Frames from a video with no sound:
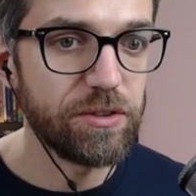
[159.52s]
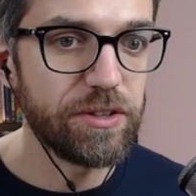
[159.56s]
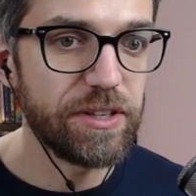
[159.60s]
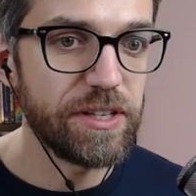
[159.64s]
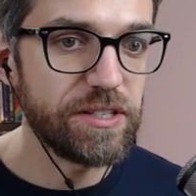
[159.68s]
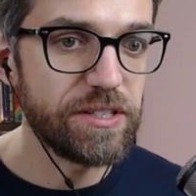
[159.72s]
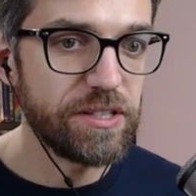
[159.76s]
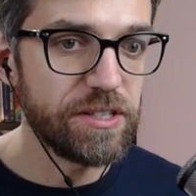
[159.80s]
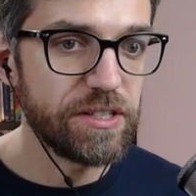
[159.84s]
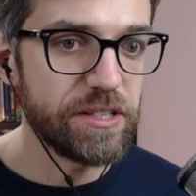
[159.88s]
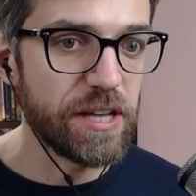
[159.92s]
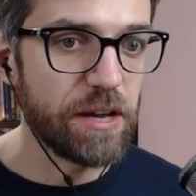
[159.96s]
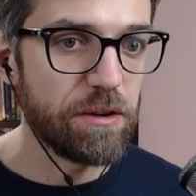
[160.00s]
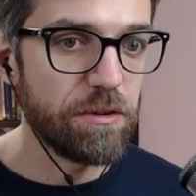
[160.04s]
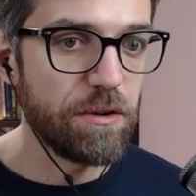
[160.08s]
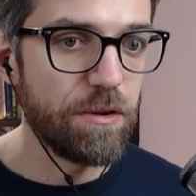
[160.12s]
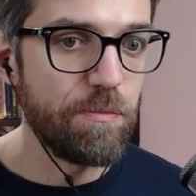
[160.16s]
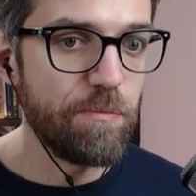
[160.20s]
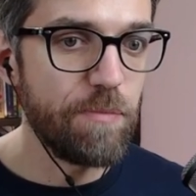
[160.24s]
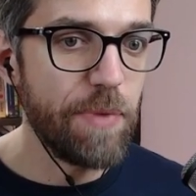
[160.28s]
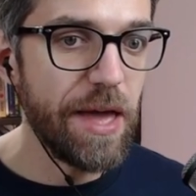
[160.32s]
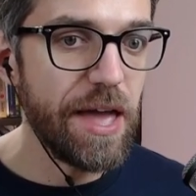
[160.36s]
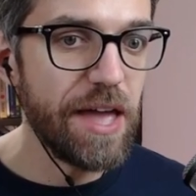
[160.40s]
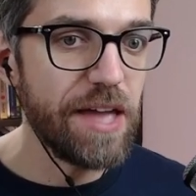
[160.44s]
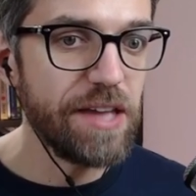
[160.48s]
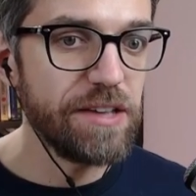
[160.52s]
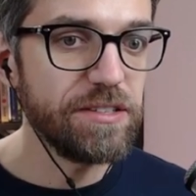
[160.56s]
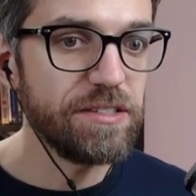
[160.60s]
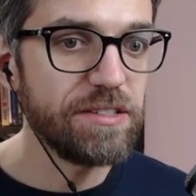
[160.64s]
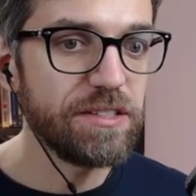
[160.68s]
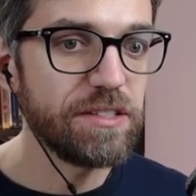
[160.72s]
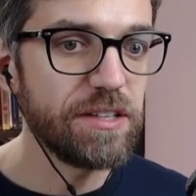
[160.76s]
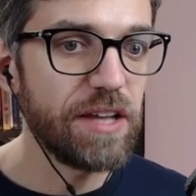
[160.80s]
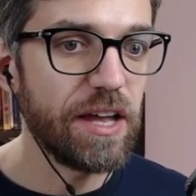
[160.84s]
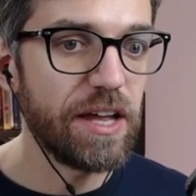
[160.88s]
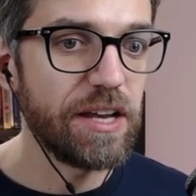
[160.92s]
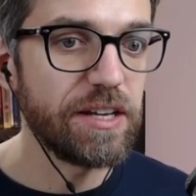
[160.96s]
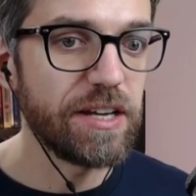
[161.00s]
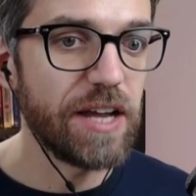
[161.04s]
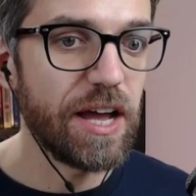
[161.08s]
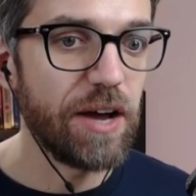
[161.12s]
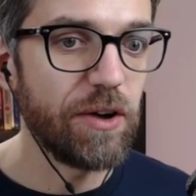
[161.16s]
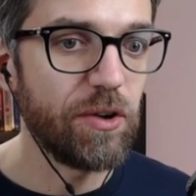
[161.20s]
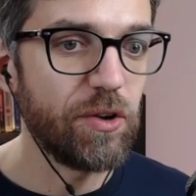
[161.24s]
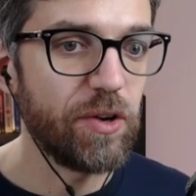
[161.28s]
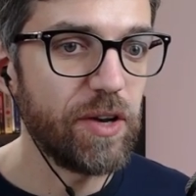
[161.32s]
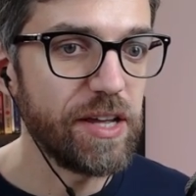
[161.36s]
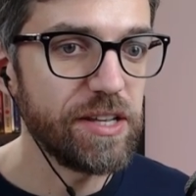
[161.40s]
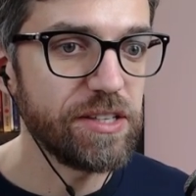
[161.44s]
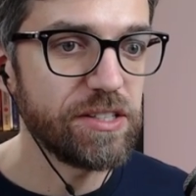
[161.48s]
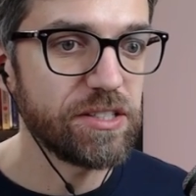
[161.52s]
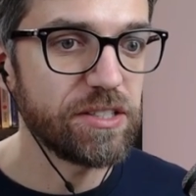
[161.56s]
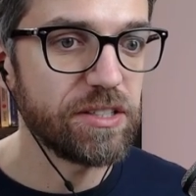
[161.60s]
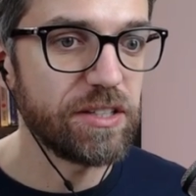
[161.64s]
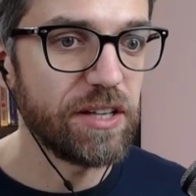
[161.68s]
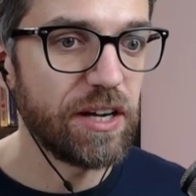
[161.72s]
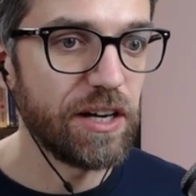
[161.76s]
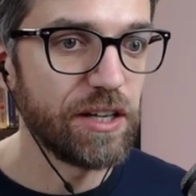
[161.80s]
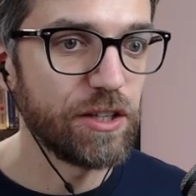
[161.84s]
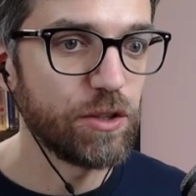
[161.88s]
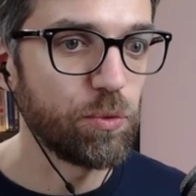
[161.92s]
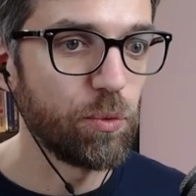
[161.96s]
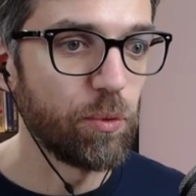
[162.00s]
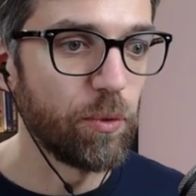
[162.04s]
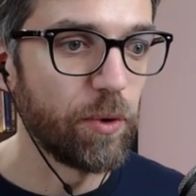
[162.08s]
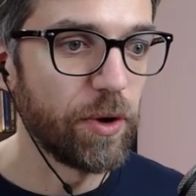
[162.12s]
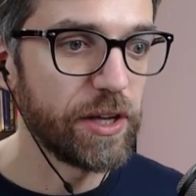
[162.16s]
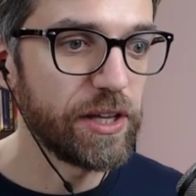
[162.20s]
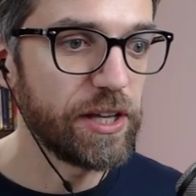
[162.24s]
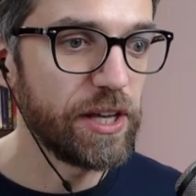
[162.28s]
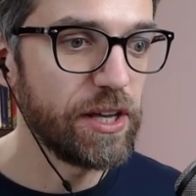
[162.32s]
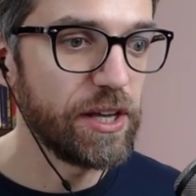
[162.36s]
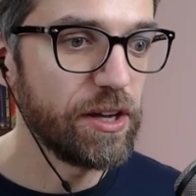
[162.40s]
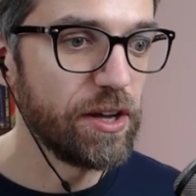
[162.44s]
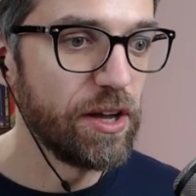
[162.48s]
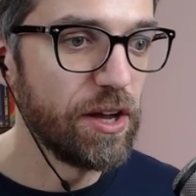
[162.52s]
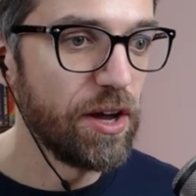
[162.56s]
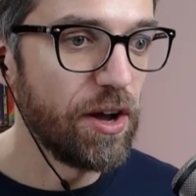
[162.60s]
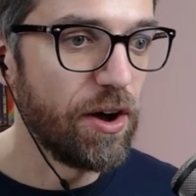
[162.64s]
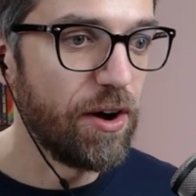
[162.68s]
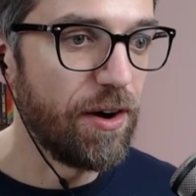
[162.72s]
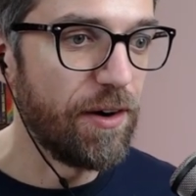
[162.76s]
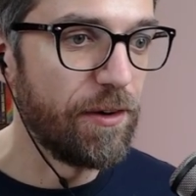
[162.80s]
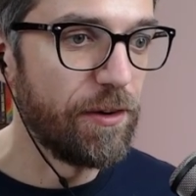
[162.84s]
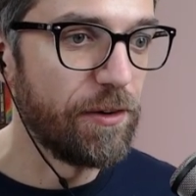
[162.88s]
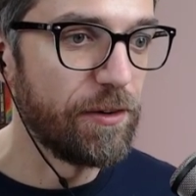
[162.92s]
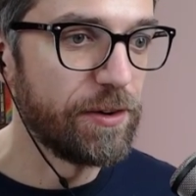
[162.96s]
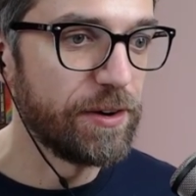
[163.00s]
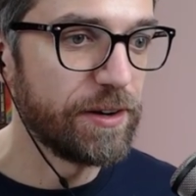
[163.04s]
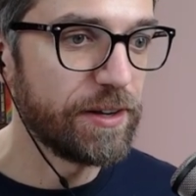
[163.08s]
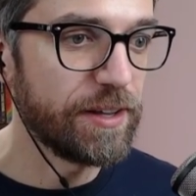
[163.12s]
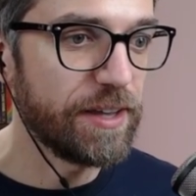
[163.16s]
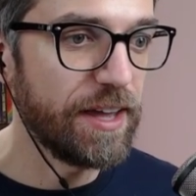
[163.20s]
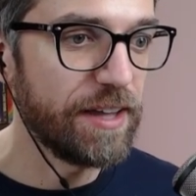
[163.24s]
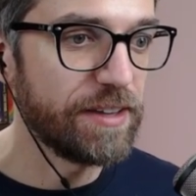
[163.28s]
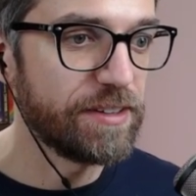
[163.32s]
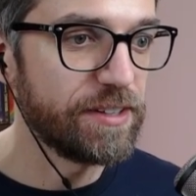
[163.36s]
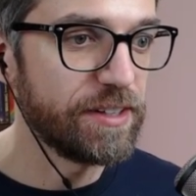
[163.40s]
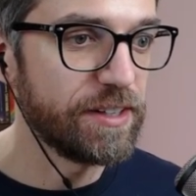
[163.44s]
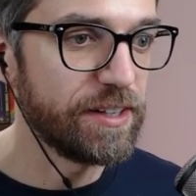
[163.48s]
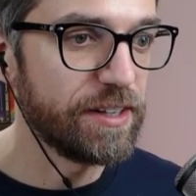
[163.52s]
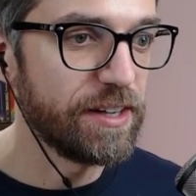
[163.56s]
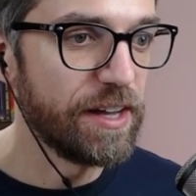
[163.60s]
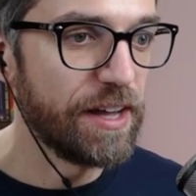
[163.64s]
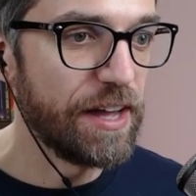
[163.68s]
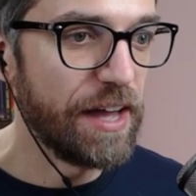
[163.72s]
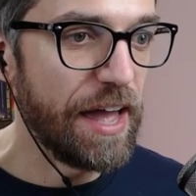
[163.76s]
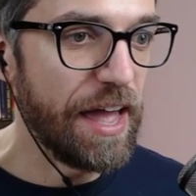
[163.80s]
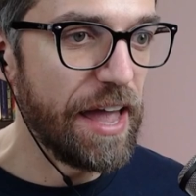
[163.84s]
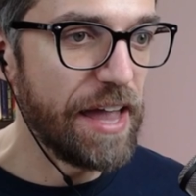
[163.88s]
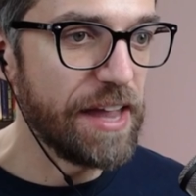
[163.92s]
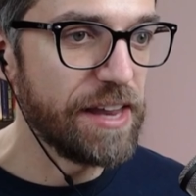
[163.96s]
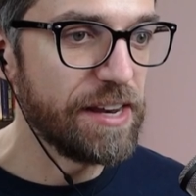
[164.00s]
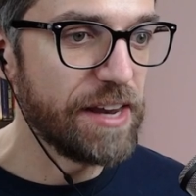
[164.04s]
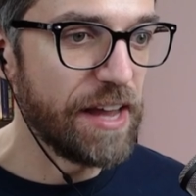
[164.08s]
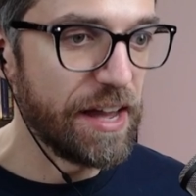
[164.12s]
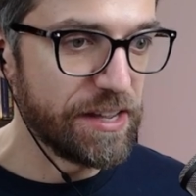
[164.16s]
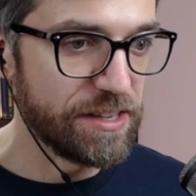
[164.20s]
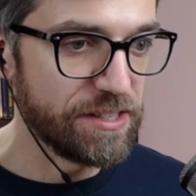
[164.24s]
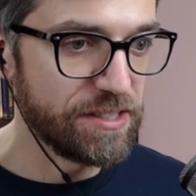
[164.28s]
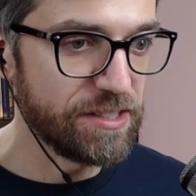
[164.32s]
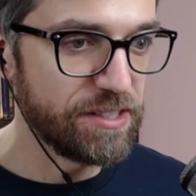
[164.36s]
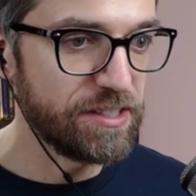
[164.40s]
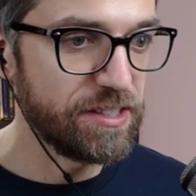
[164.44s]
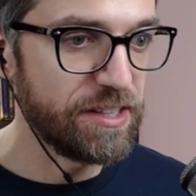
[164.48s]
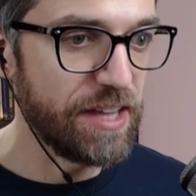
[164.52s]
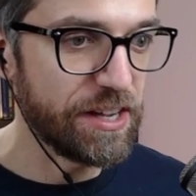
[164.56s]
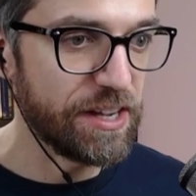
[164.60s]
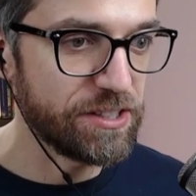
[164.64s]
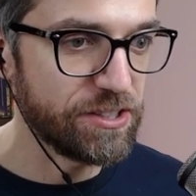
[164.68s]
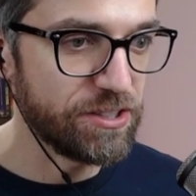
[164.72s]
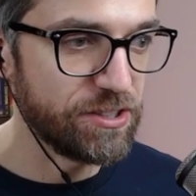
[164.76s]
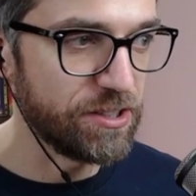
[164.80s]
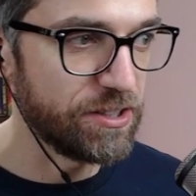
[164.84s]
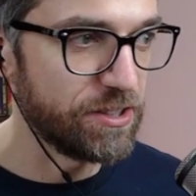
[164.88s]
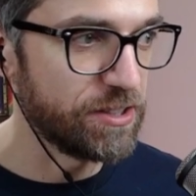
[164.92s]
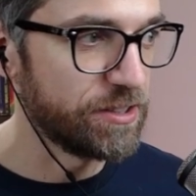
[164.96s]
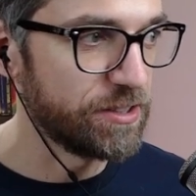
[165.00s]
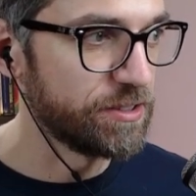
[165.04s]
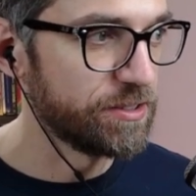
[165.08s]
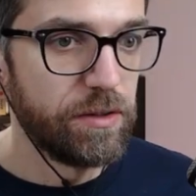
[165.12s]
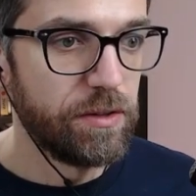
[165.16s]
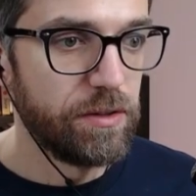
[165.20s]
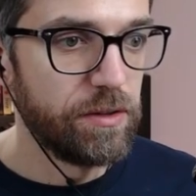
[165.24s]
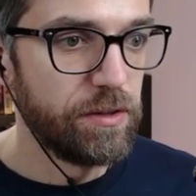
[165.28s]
this is our base and now let's start working on getting a nice texture.